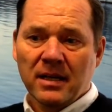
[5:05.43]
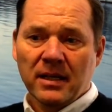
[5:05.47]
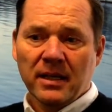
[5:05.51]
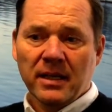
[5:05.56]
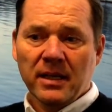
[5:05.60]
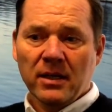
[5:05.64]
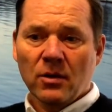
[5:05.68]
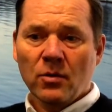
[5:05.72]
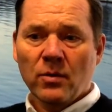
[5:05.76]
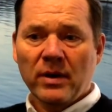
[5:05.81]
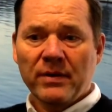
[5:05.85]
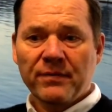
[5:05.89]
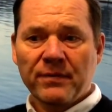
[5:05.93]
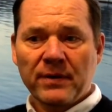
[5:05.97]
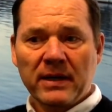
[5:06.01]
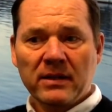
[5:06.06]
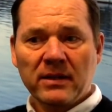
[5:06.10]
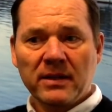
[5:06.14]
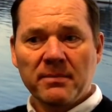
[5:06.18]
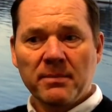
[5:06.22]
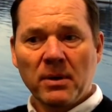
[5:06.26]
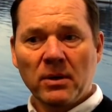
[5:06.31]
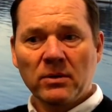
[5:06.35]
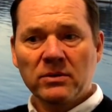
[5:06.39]
quite
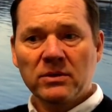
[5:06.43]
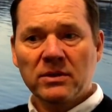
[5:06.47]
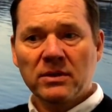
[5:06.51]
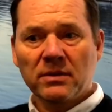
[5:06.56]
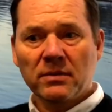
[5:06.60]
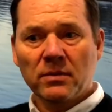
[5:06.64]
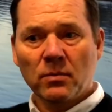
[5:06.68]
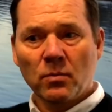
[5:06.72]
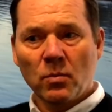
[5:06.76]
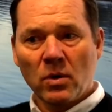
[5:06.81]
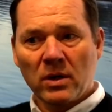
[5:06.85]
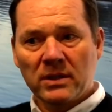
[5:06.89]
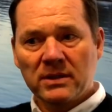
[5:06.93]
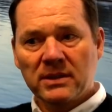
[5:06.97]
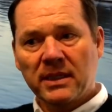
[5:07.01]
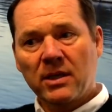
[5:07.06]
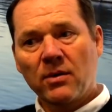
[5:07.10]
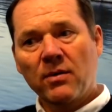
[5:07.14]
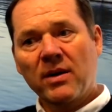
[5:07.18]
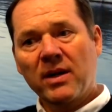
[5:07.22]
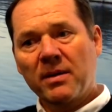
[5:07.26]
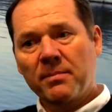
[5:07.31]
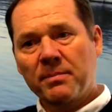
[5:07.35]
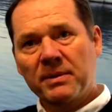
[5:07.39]
frankly, most of the ones that
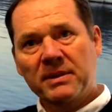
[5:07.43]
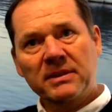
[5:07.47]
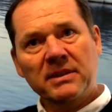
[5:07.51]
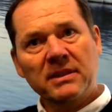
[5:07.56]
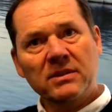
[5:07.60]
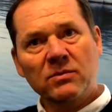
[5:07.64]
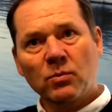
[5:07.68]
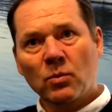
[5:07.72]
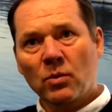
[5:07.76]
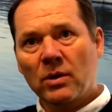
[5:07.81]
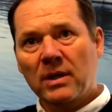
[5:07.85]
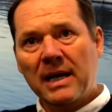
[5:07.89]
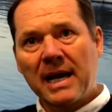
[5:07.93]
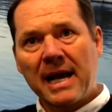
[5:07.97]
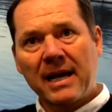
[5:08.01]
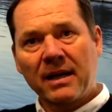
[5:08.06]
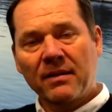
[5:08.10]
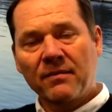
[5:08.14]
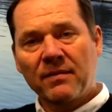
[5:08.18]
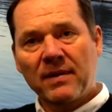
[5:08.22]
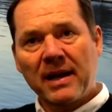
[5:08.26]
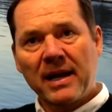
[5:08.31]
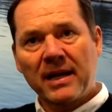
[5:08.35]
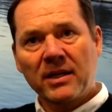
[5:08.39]
go out of business weren't
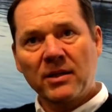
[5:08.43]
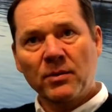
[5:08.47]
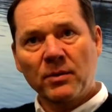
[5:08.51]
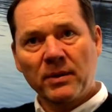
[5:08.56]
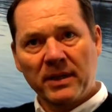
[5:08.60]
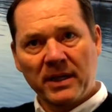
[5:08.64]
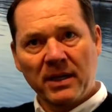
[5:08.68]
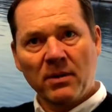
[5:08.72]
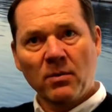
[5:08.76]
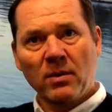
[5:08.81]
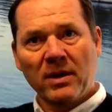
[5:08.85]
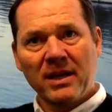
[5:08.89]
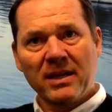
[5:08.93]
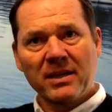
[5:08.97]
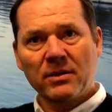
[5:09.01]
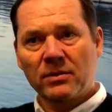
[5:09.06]
adding value anyway.